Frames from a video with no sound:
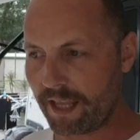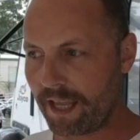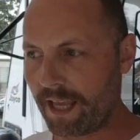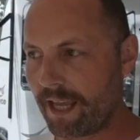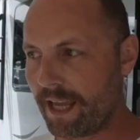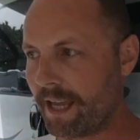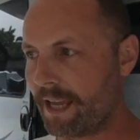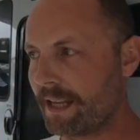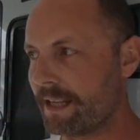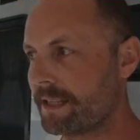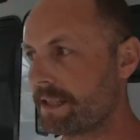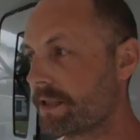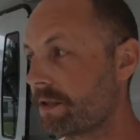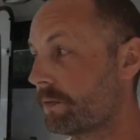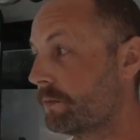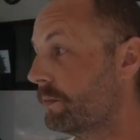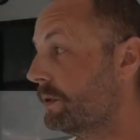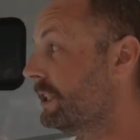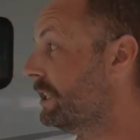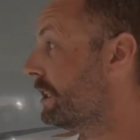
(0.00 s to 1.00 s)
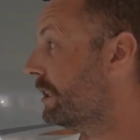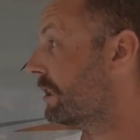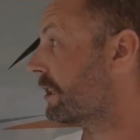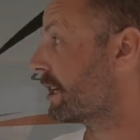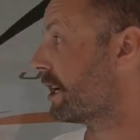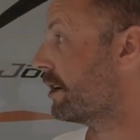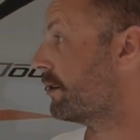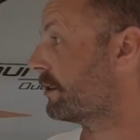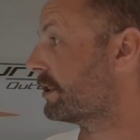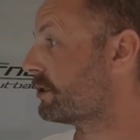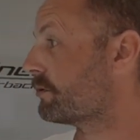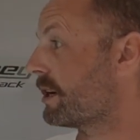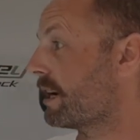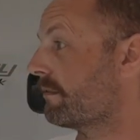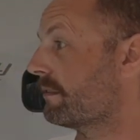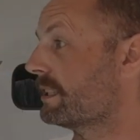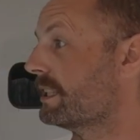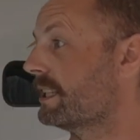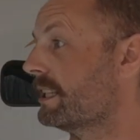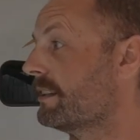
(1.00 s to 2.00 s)
and we are currently
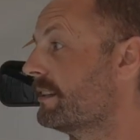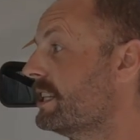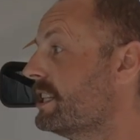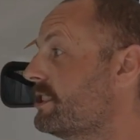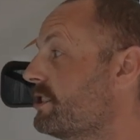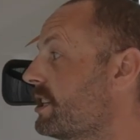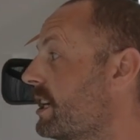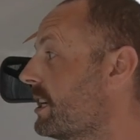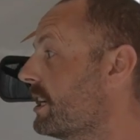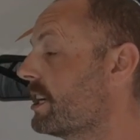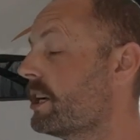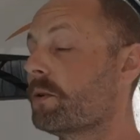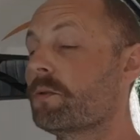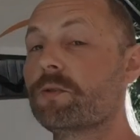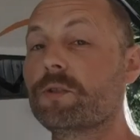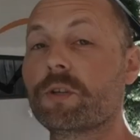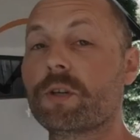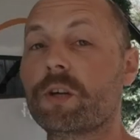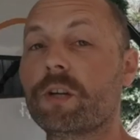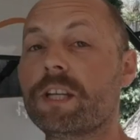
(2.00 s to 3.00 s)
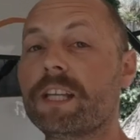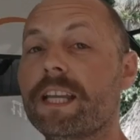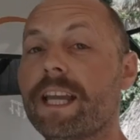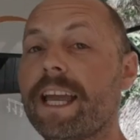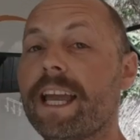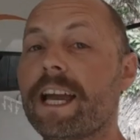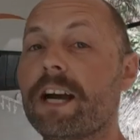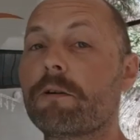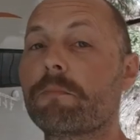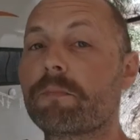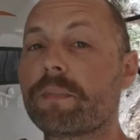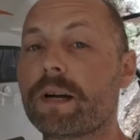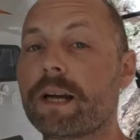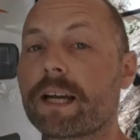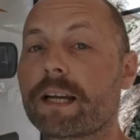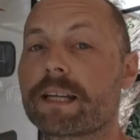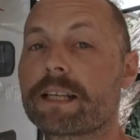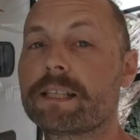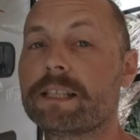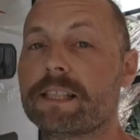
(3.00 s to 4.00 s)
travelling in the Jayco Journey
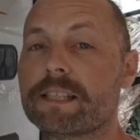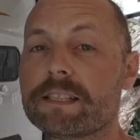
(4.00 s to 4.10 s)
Outback.